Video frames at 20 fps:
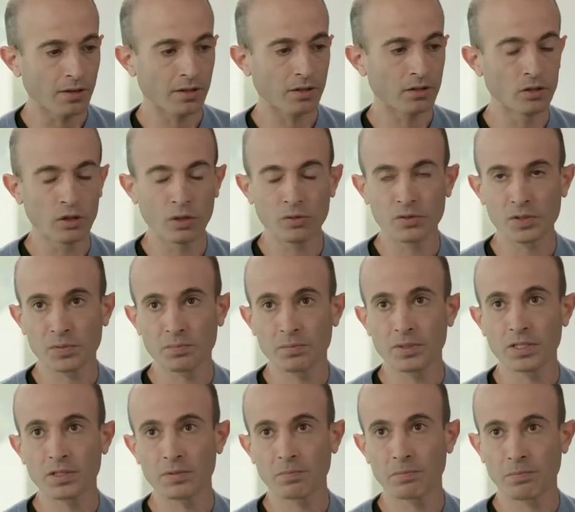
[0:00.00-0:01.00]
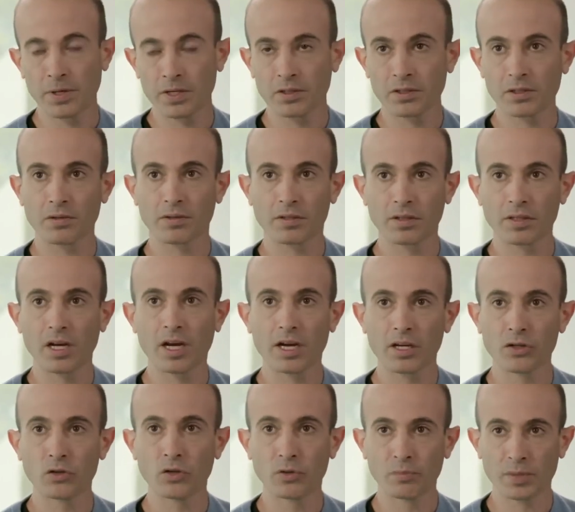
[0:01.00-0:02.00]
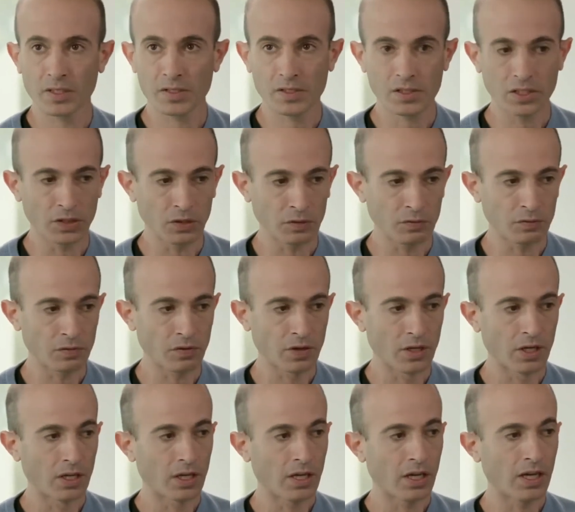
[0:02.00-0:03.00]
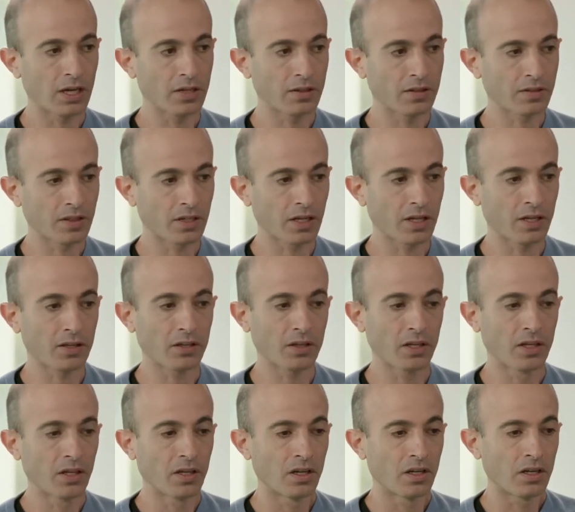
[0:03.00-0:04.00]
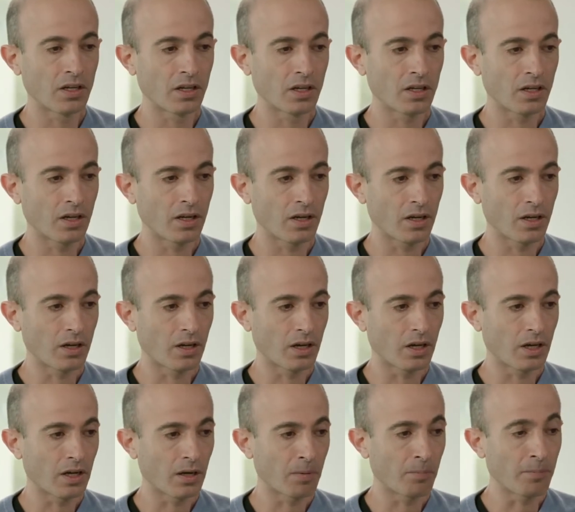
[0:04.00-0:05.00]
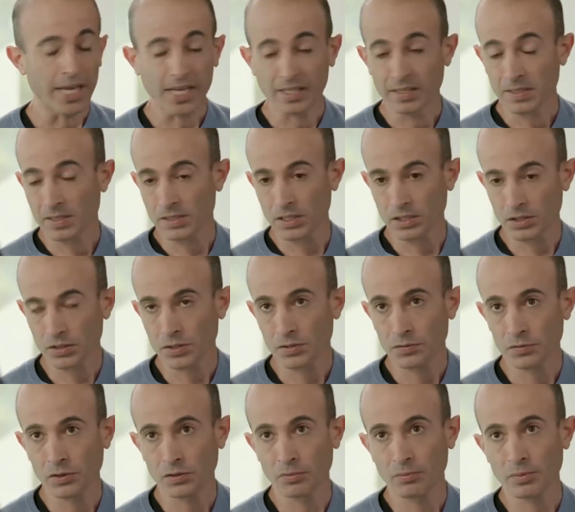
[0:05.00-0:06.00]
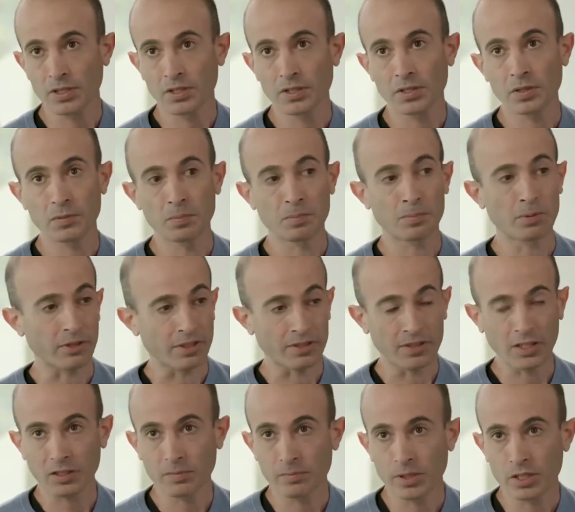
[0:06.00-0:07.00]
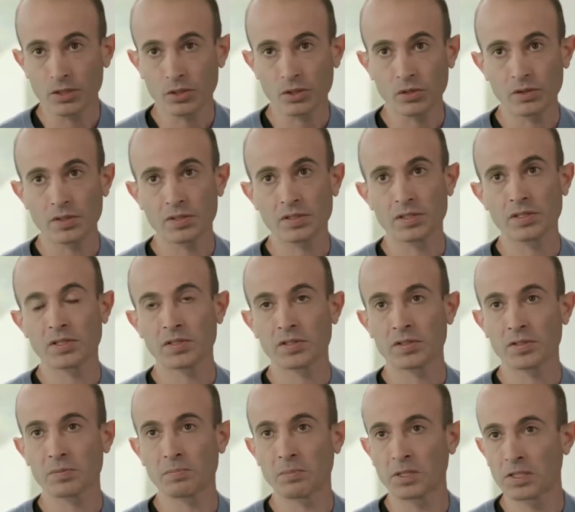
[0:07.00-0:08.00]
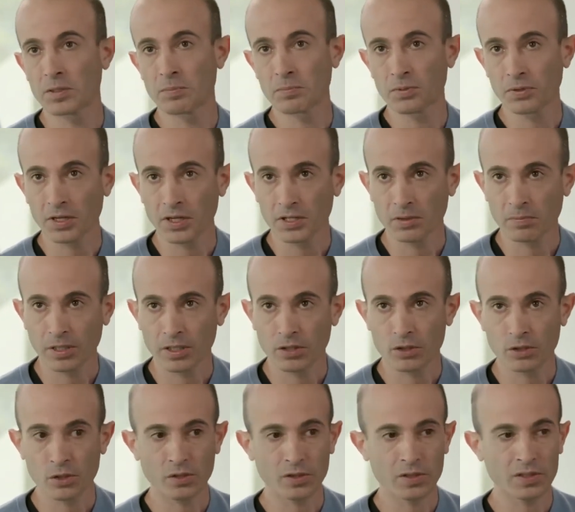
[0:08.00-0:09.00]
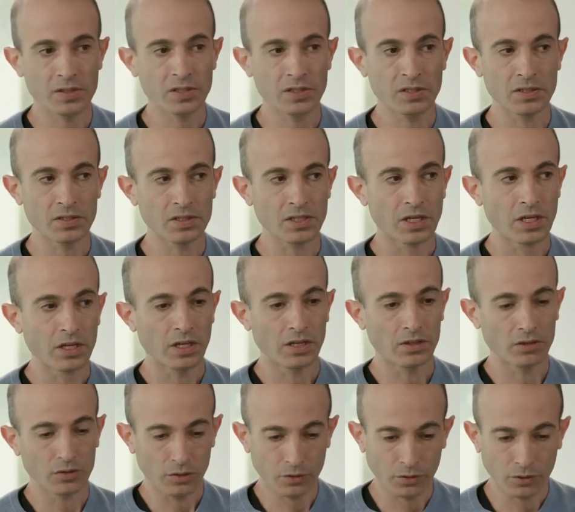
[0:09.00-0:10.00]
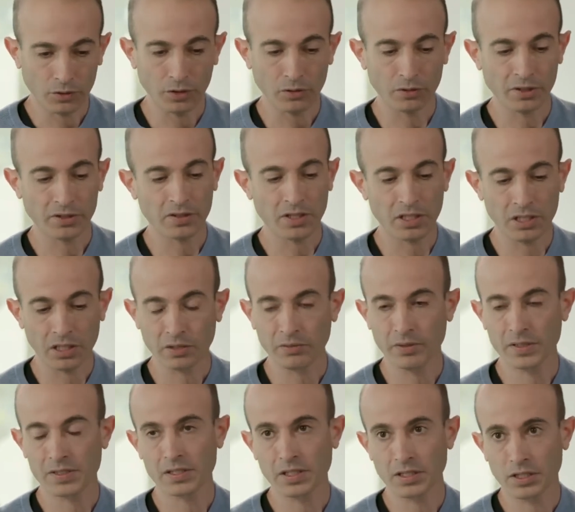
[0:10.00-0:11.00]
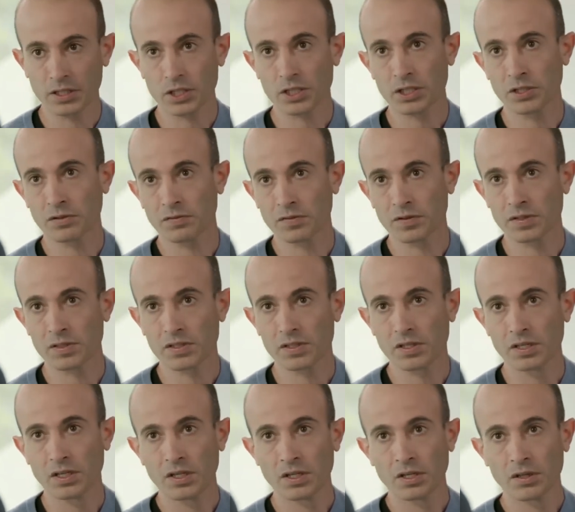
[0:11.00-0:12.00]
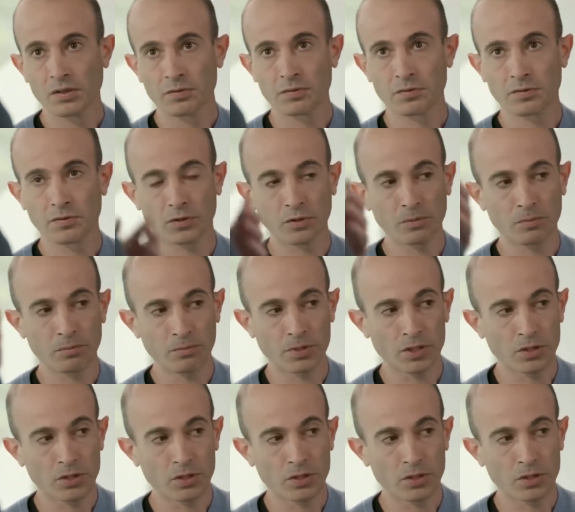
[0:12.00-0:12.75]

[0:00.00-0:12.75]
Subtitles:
that knows me better than I know myself and can make decisions for me, predict my choices, manipulate my choices, and authority increasingly shifts from